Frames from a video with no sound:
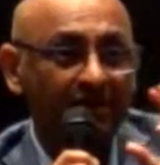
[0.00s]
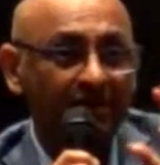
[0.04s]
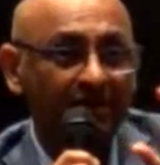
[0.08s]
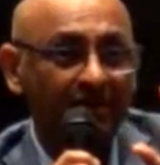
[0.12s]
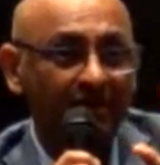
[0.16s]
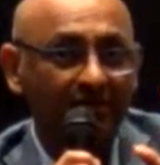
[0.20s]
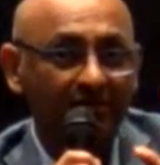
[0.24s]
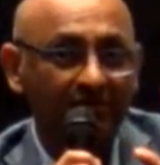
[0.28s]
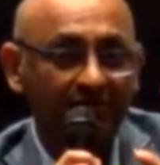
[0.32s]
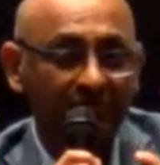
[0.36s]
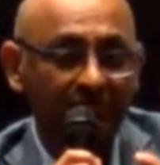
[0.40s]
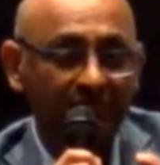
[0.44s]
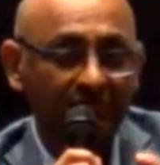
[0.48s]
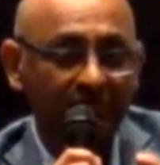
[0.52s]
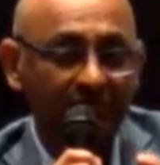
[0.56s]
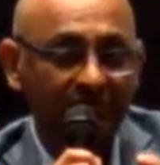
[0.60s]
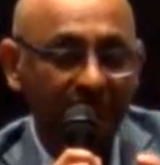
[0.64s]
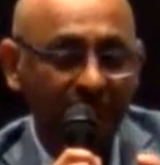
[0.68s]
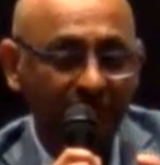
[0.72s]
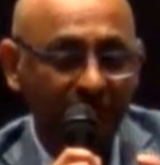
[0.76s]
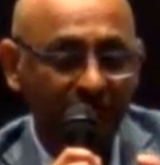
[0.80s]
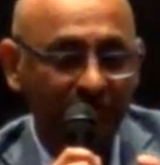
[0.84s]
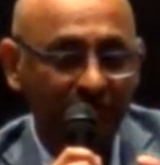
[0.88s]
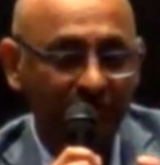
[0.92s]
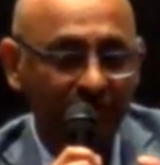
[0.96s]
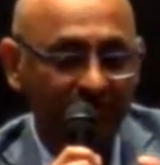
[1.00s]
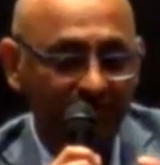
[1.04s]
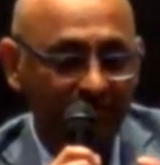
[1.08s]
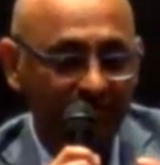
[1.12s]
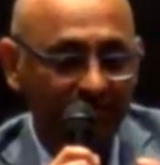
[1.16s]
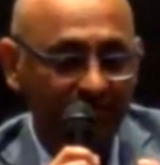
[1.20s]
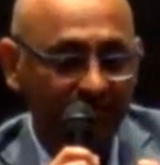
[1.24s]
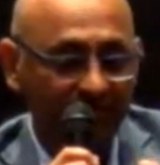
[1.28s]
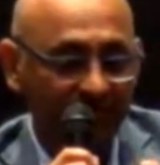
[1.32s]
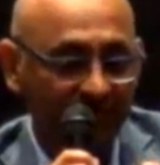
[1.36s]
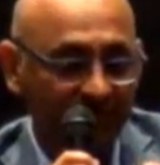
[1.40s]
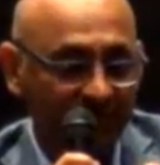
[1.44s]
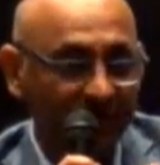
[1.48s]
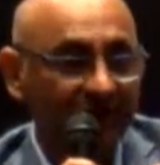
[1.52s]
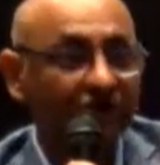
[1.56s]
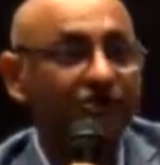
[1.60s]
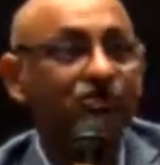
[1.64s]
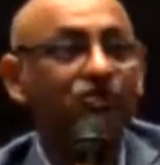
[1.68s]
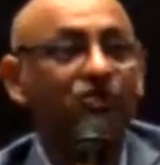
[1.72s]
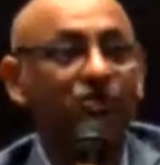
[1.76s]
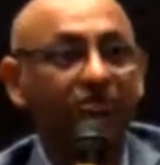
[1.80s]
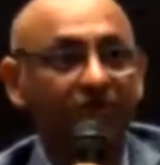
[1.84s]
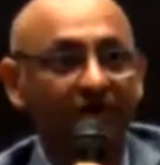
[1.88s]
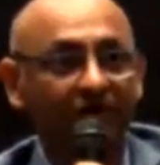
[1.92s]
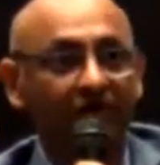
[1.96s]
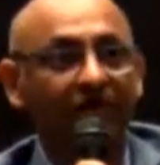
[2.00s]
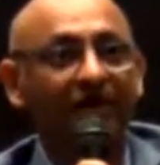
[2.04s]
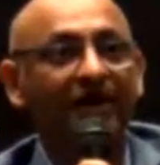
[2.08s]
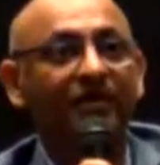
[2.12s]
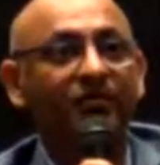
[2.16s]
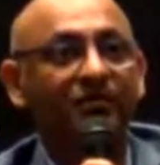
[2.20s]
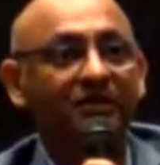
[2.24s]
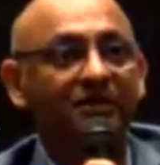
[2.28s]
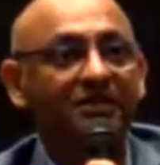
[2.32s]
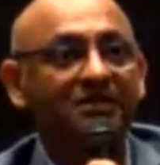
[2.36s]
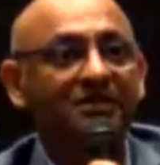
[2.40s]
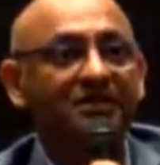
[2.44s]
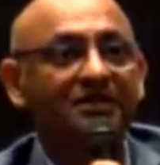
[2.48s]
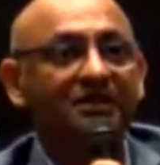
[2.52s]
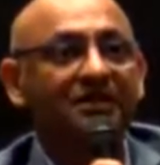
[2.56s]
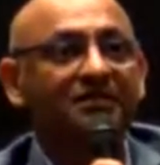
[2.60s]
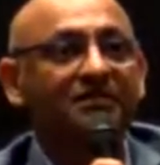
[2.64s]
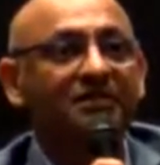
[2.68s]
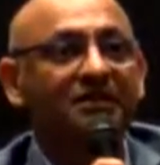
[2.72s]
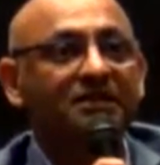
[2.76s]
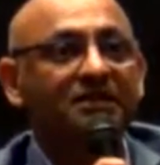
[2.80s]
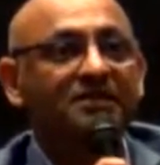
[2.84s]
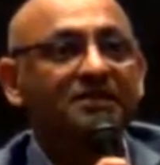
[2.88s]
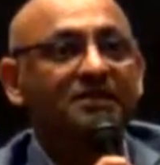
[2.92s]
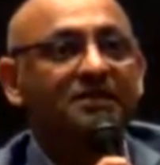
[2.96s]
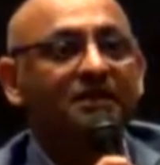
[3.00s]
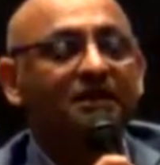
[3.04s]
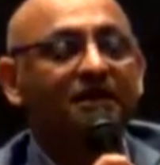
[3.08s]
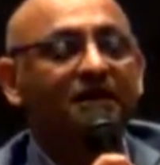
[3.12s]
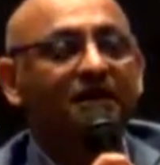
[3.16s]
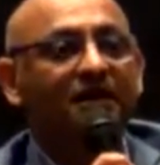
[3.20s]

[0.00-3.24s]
um, sort of uh, brainstorming around with the team is,